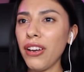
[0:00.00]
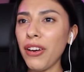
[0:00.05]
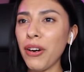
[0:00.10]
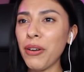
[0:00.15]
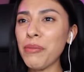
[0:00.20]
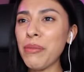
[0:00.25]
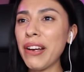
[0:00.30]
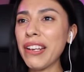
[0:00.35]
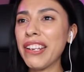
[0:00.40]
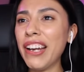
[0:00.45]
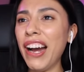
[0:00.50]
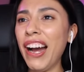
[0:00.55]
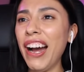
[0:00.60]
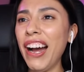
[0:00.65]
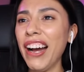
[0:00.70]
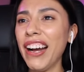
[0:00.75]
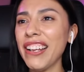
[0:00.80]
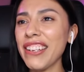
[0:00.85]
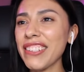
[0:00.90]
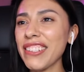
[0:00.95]
Oh my
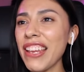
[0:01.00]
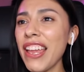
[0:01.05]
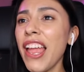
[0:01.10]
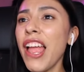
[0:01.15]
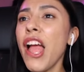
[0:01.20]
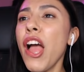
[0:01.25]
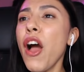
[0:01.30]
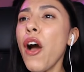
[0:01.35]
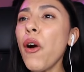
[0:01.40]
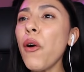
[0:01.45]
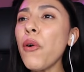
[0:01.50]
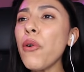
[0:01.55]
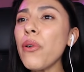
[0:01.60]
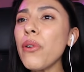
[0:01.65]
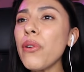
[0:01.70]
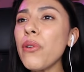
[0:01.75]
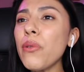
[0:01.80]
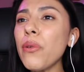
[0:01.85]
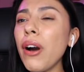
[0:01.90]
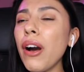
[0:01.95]
gosh.
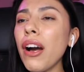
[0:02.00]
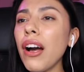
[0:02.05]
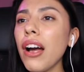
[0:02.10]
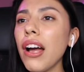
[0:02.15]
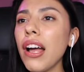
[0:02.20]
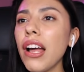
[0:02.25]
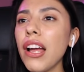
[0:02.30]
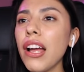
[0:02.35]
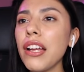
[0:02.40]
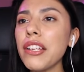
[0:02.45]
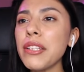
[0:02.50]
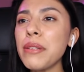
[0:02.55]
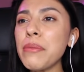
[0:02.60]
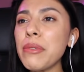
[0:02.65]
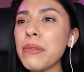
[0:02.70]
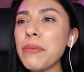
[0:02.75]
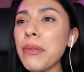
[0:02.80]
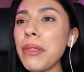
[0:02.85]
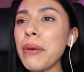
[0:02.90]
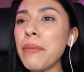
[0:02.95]
oh, uh, she
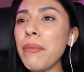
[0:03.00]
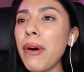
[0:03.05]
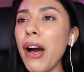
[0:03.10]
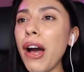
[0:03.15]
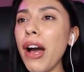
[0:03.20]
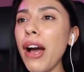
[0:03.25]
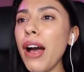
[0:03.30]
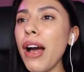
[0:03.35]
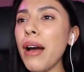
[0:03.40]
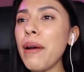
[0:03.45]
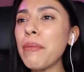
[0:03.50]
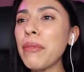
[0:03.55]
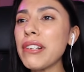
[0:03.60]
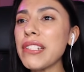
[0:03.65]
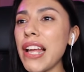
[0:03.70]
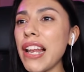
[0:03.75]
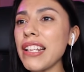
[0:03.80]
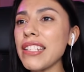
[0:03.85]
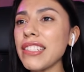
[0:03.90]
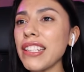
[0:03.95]
must be the mom. Because
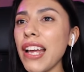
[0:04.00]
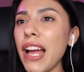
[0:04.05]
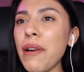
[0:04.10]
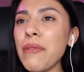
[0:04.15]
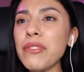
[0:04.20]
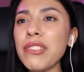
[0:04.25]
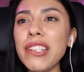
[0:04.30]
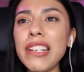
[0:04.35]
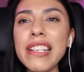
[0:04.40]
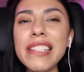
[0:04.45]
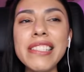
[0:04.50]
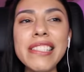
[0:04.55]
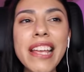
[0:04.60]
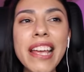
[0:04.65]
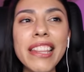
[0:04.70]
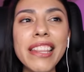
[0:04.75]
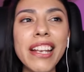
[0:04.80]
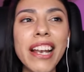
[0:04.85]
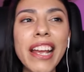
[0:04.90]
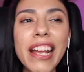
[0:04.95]
I, I was going to say
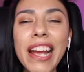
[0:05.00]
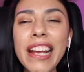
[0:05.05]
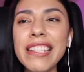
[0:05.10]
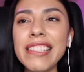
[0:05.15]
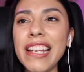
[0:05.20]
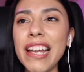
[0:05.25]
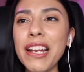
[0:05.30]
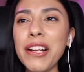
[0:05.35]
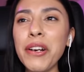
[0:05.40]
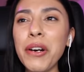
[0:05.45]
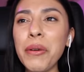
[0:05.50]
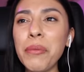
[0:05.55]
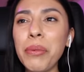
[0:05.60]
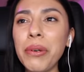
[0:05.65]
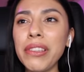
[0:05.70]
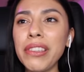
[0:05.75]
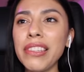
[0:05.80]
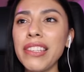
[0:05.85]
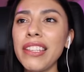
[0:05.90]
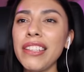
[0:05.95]
they're like identical,
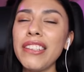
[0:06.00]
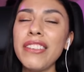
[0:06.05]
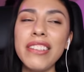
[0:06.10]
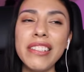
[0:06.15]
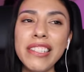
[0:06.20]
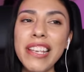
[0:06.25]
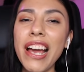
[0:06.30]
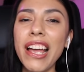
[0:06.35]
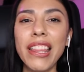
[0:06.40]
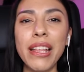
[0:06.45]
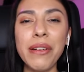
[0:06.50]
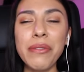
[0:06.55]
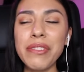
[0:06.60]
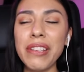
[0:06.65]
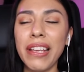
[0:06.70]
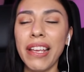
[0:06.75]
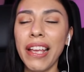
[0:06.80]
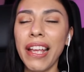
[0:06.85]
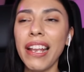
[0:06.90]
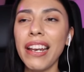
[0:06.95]
but you could tell that was a
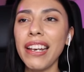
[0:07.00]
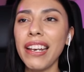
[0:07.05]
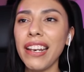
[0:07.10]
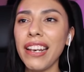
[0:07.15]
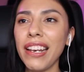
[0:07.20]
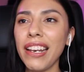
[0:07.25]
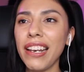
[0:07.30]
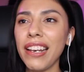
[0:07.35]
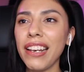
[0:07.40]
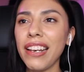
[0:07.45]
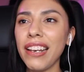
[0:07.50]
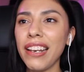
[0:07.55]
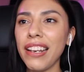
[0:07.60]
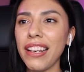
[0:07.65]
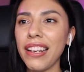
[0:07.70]
kitten